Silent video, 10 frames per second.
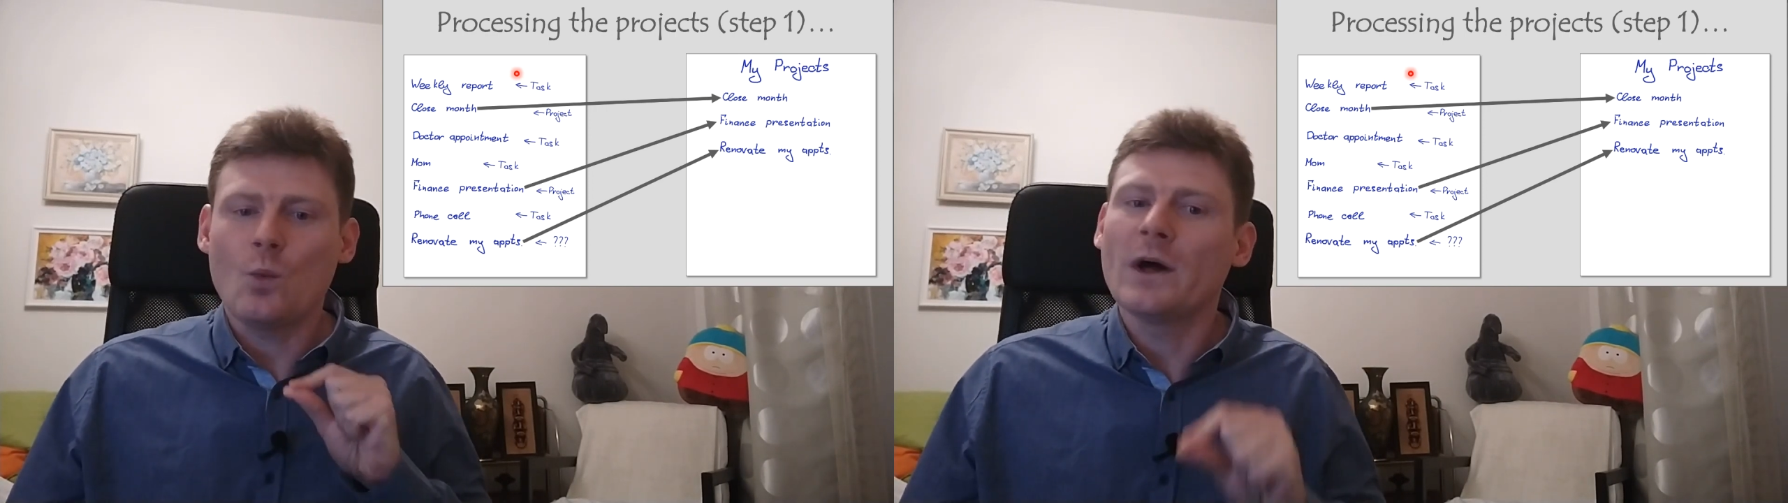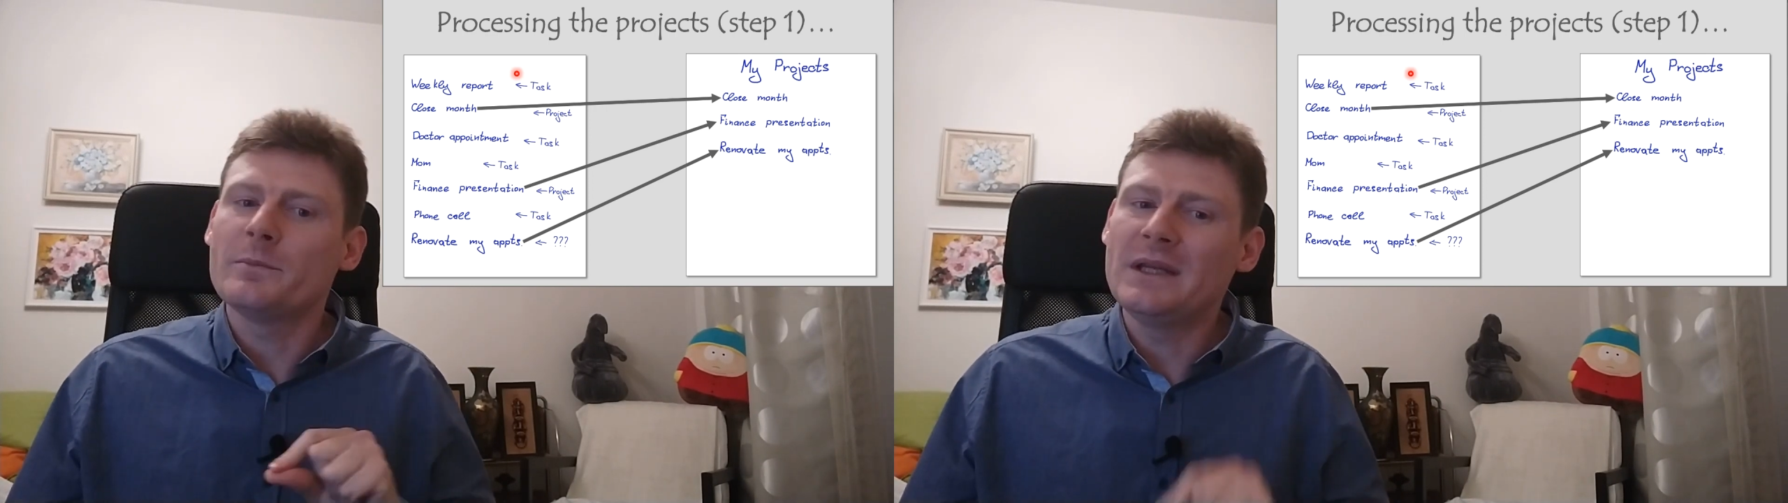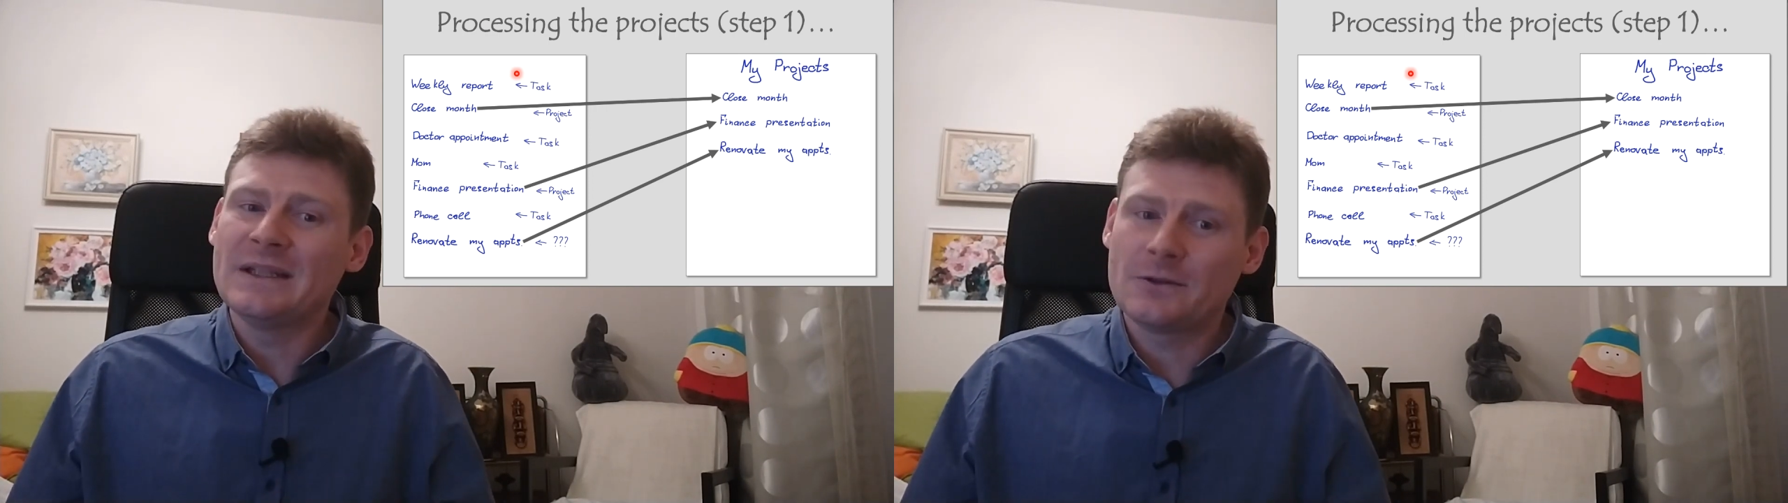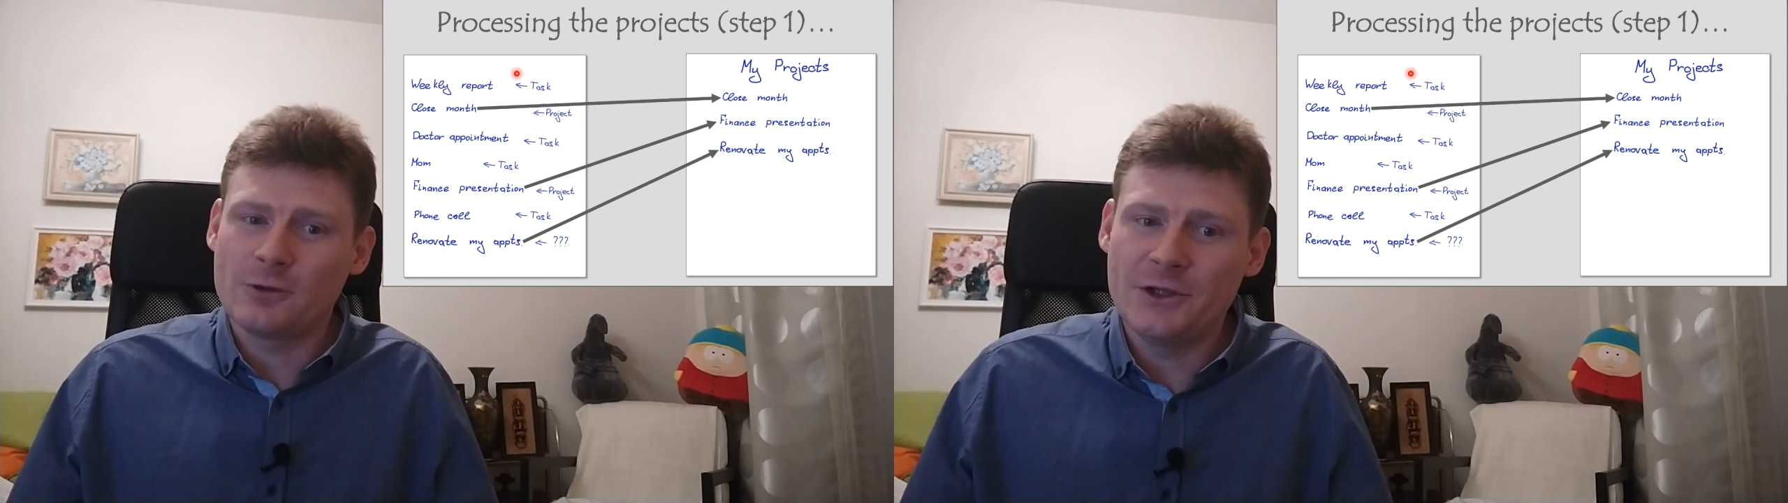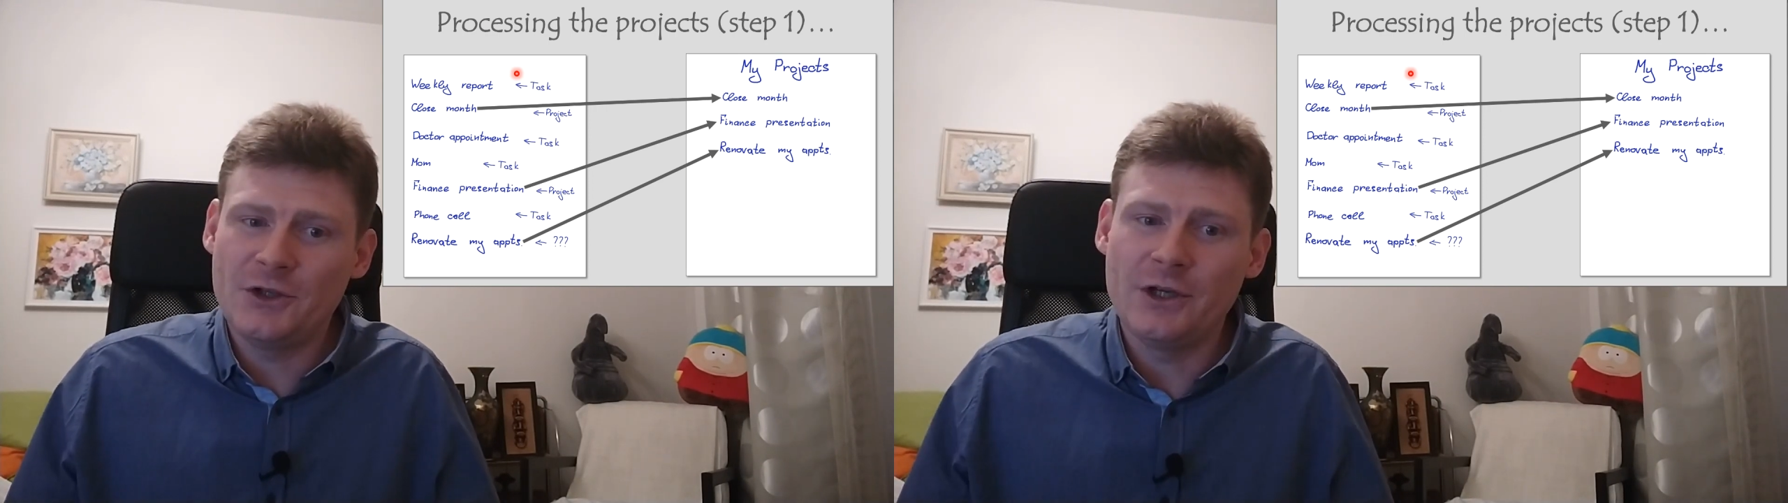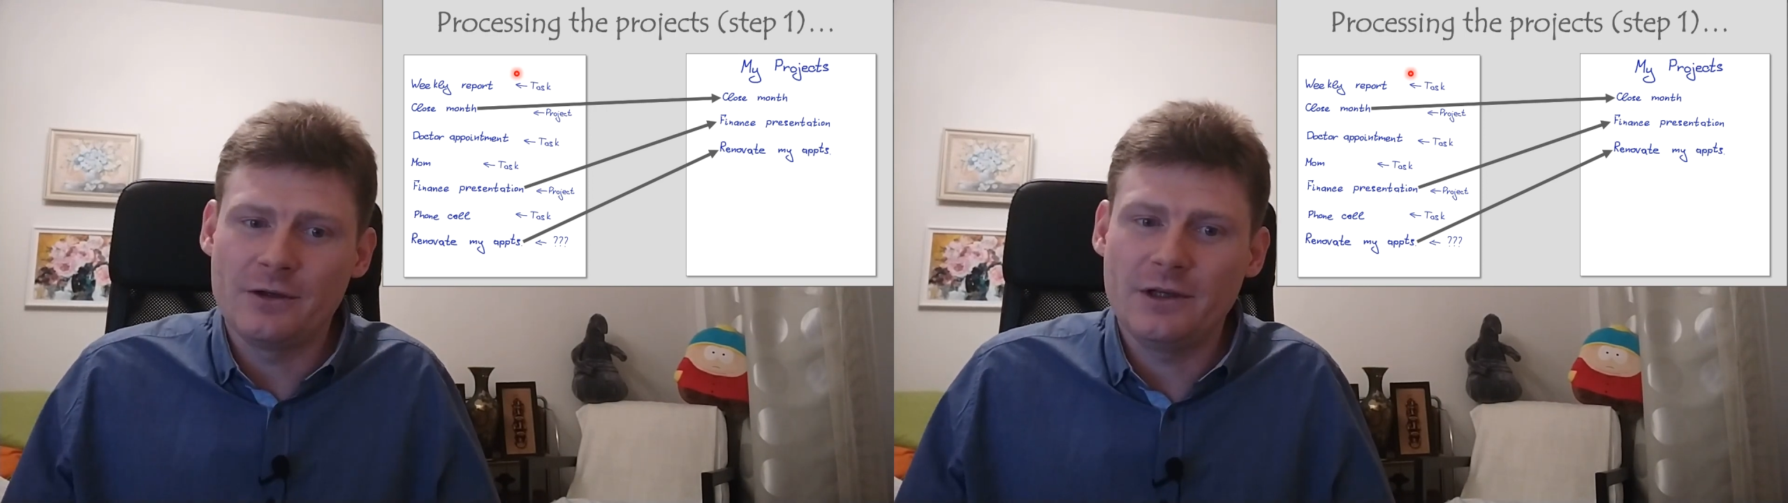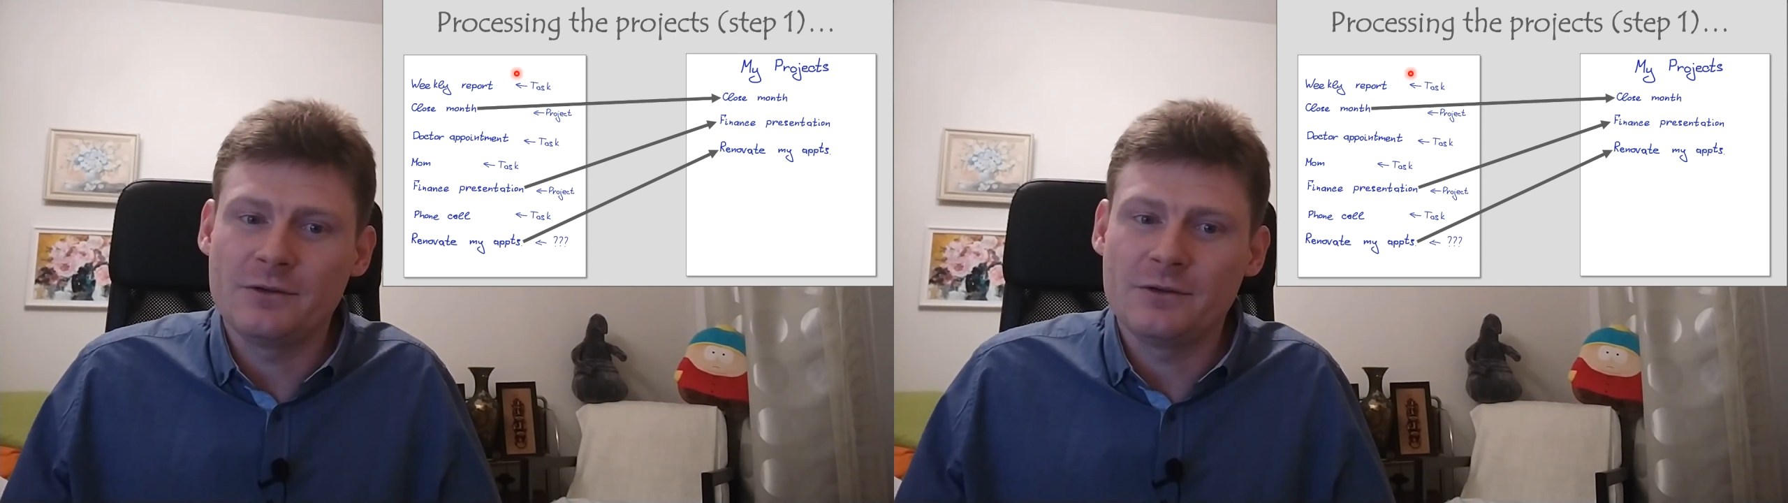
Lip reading: 1 minute right here